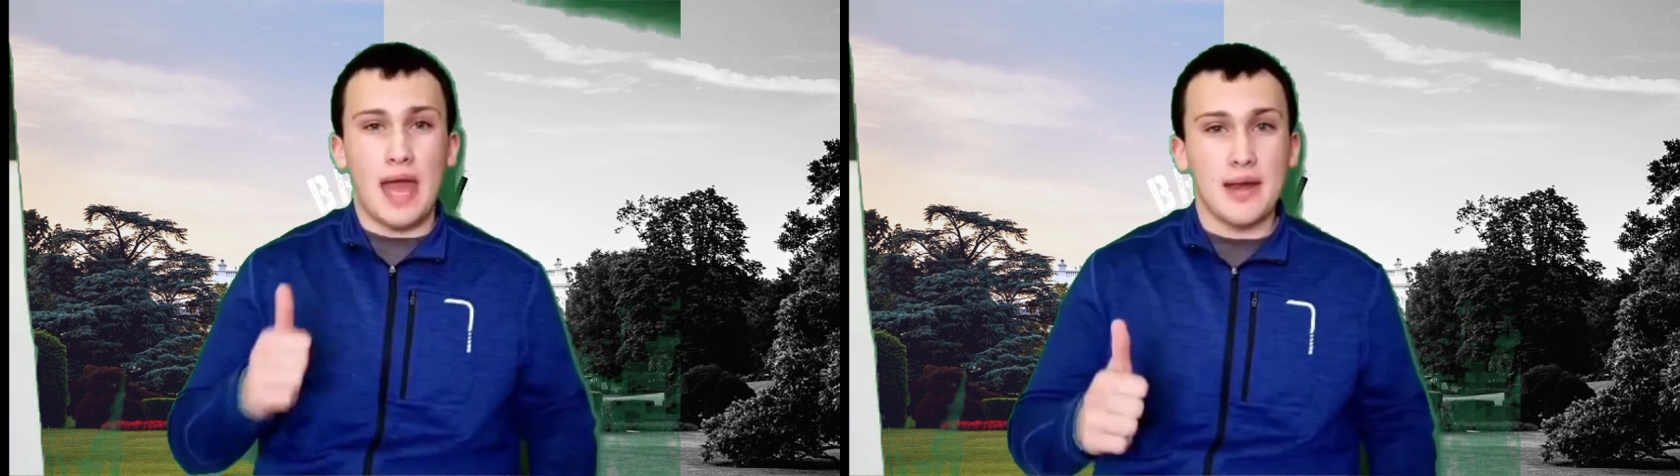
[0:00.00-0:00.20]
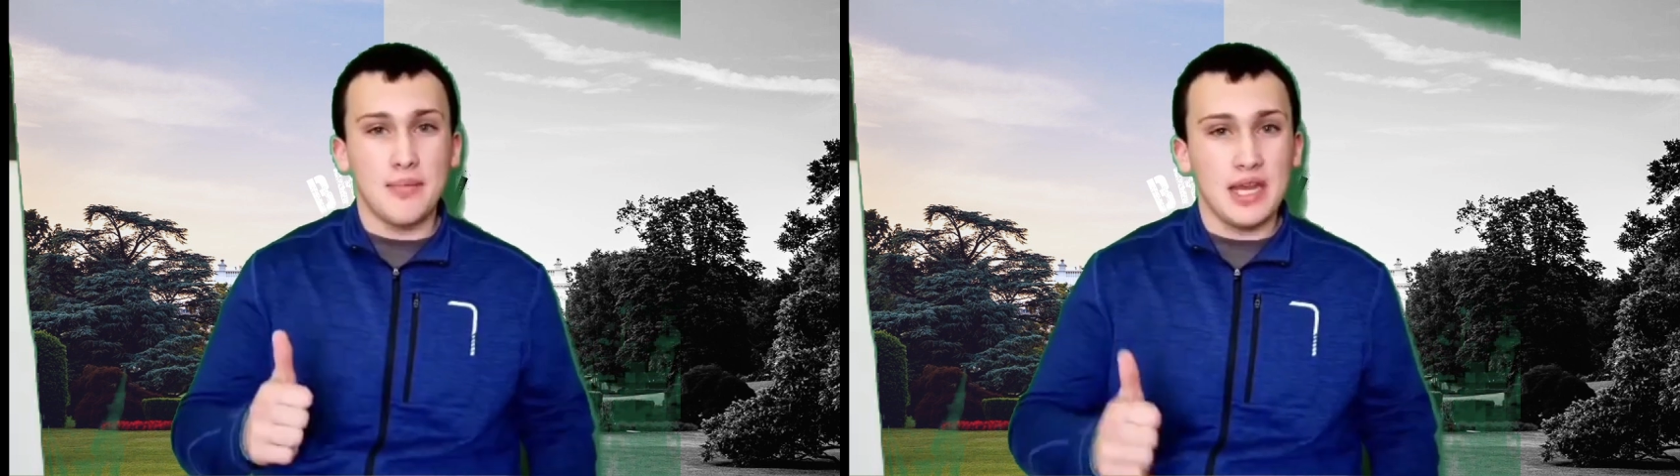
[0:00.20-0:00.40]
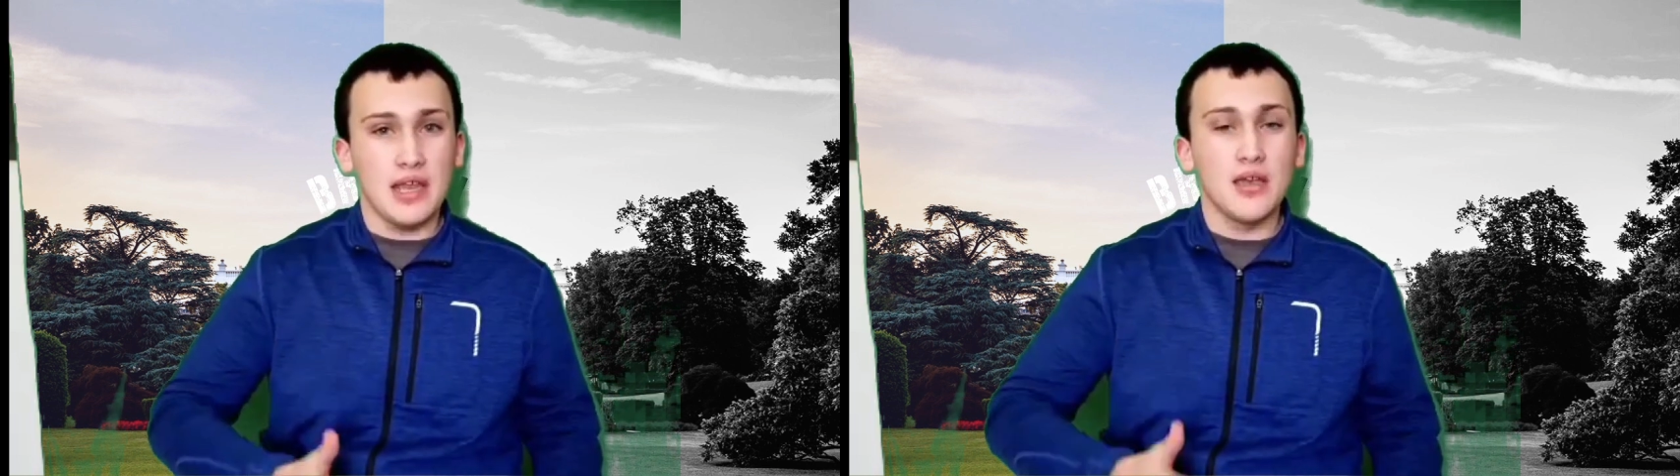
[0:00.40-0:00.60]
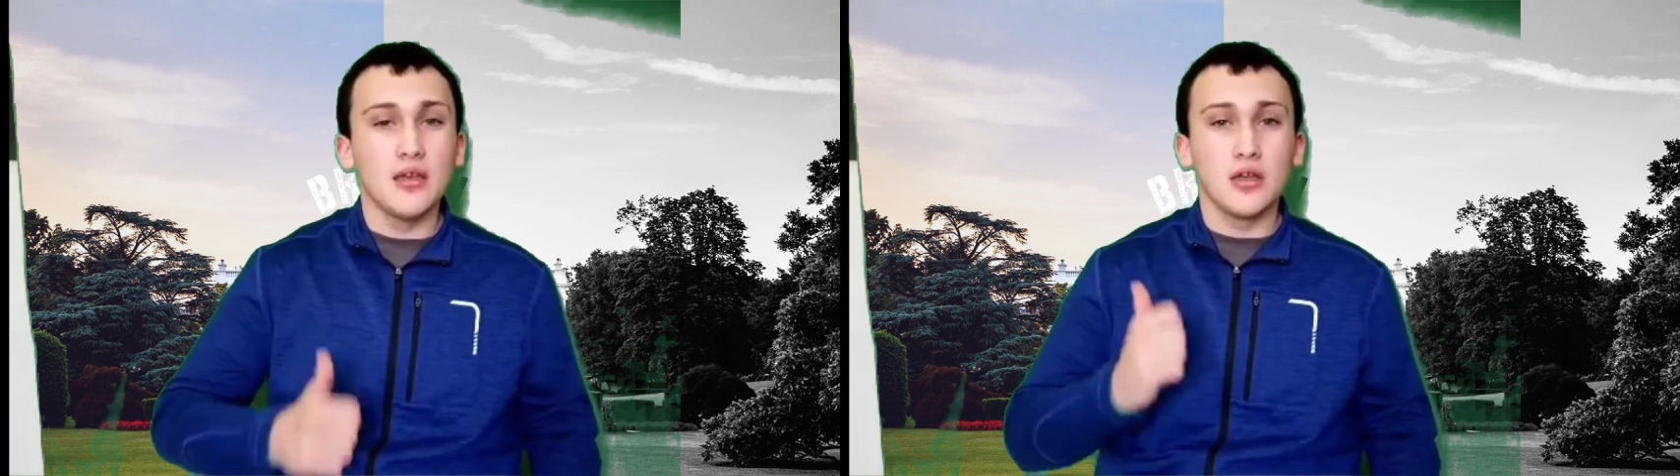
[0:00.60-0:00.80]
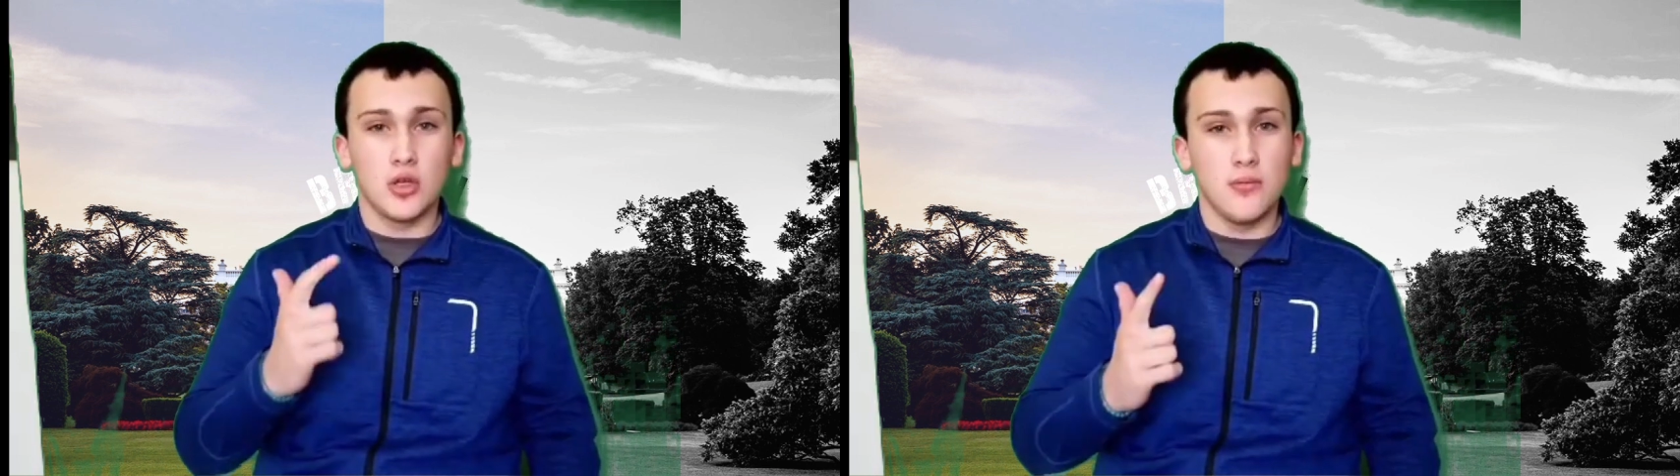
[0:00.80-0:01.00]
bad
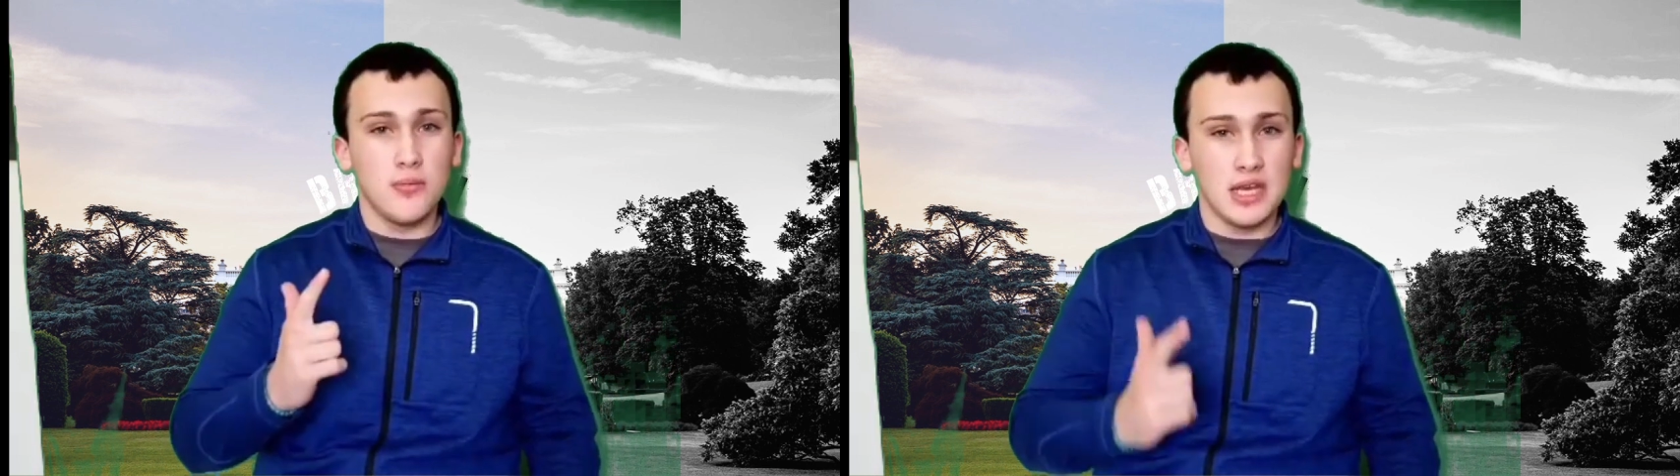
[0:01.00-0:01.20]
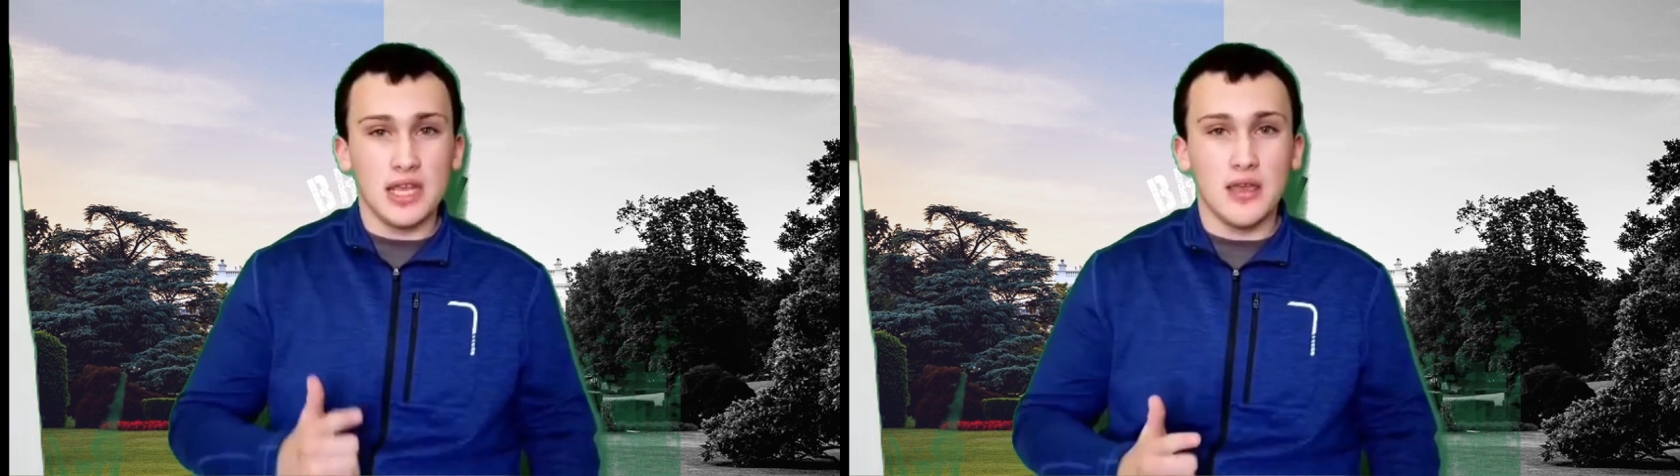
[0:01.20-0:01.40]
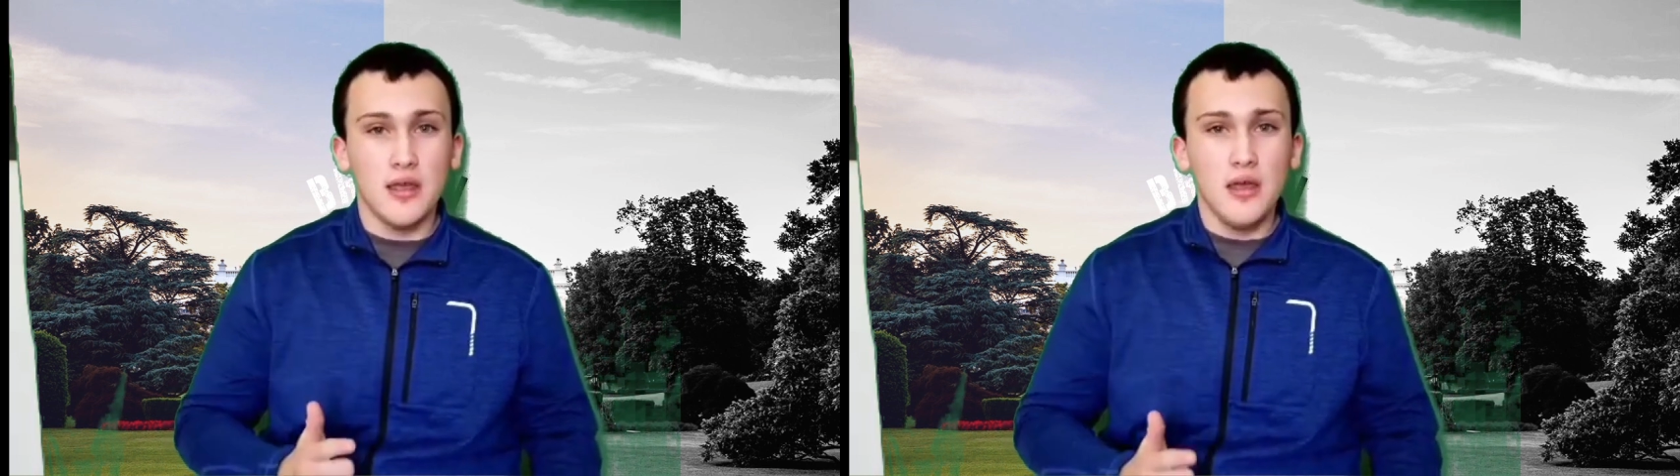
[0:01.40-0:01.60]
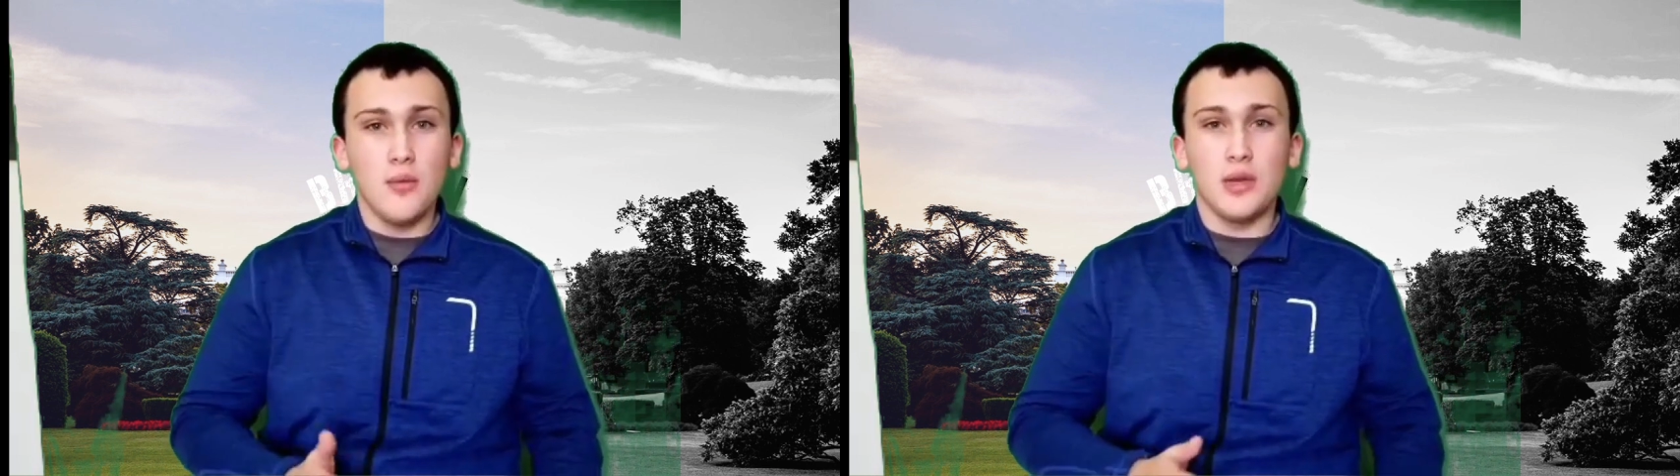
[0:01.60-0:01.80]
media, good media.